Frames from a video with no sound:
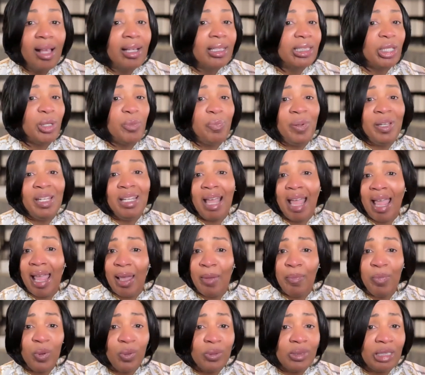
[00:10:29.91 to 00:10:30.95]
to be
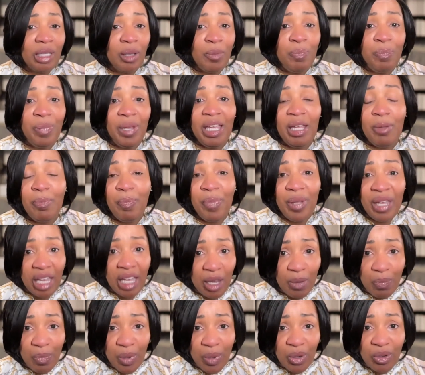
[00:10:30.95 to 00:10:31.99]
able to be
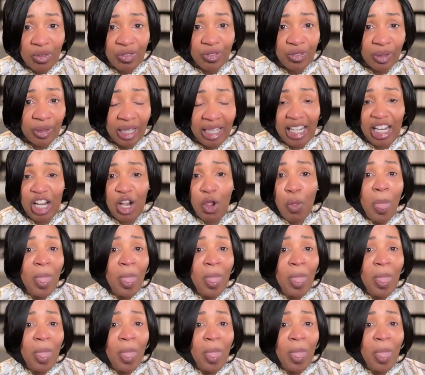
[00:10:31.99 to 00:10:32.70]
people free,